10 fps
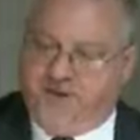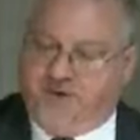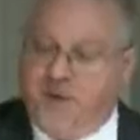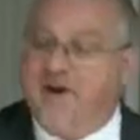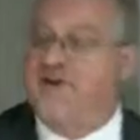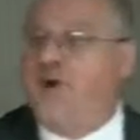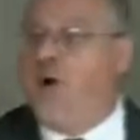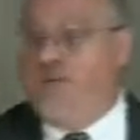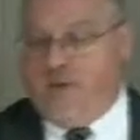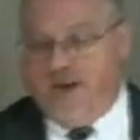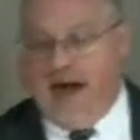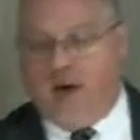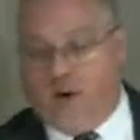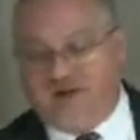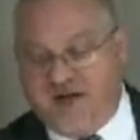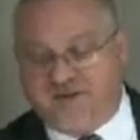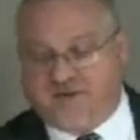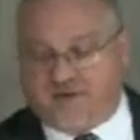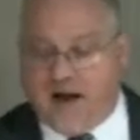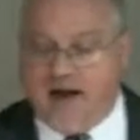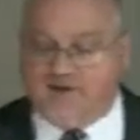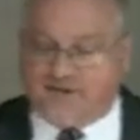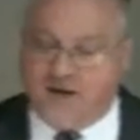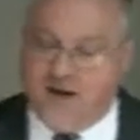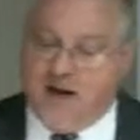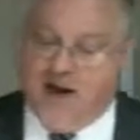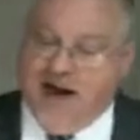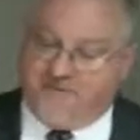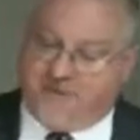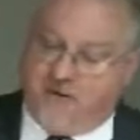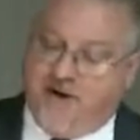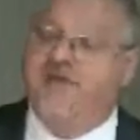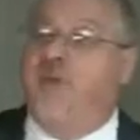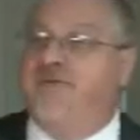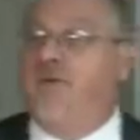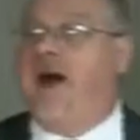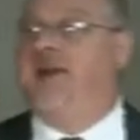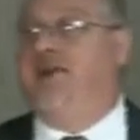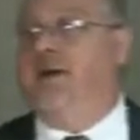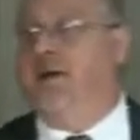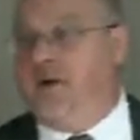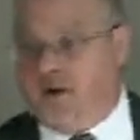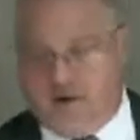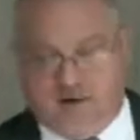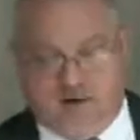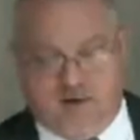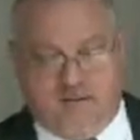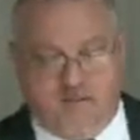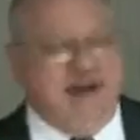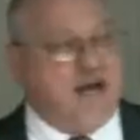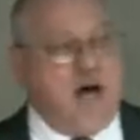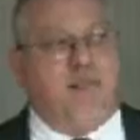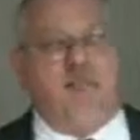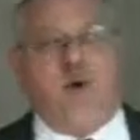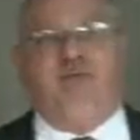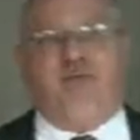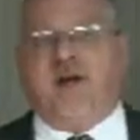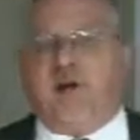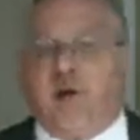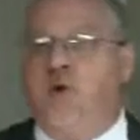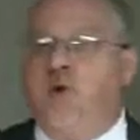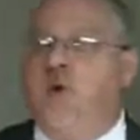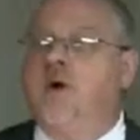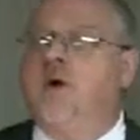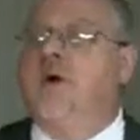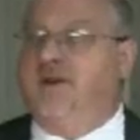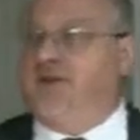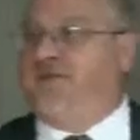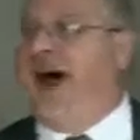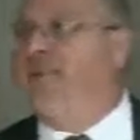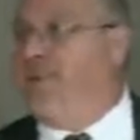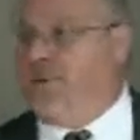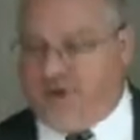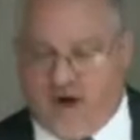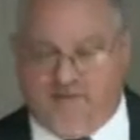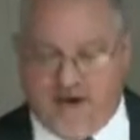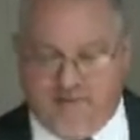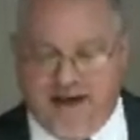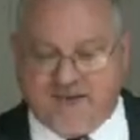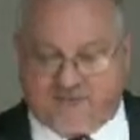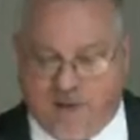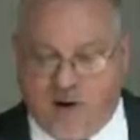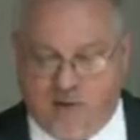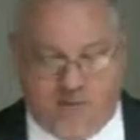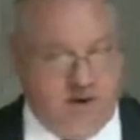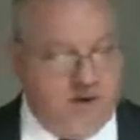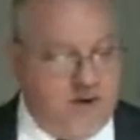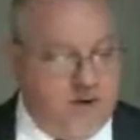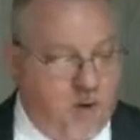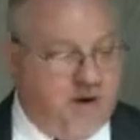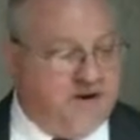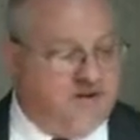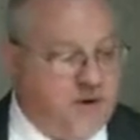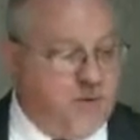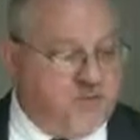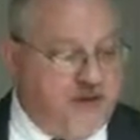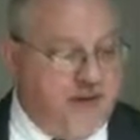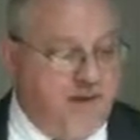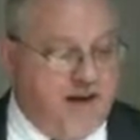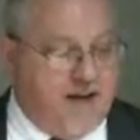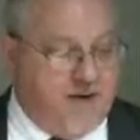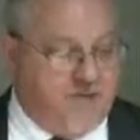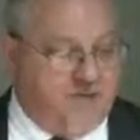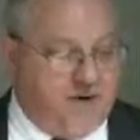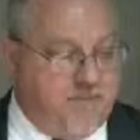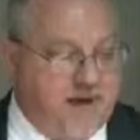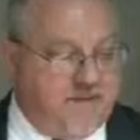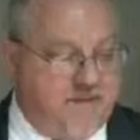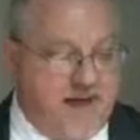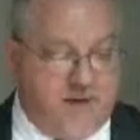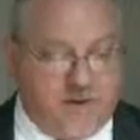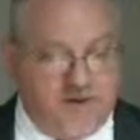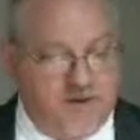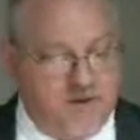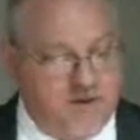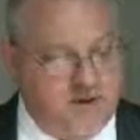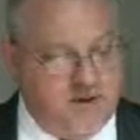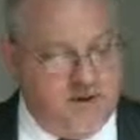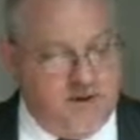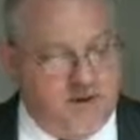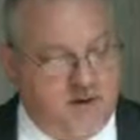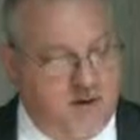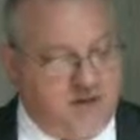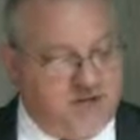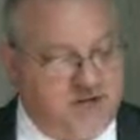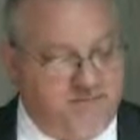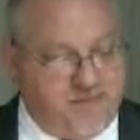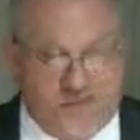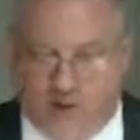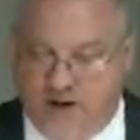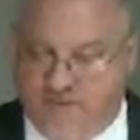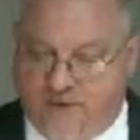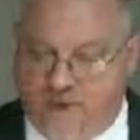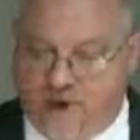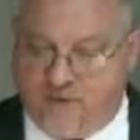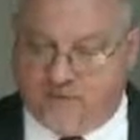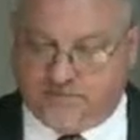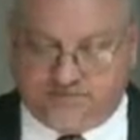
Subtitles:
So much so that when our Lord Jesus Christ, after his resurrection, met up with the two disciples on the Emmaus Road, what does Luke say about it? Let's turn back to that one. Luke chapter 24.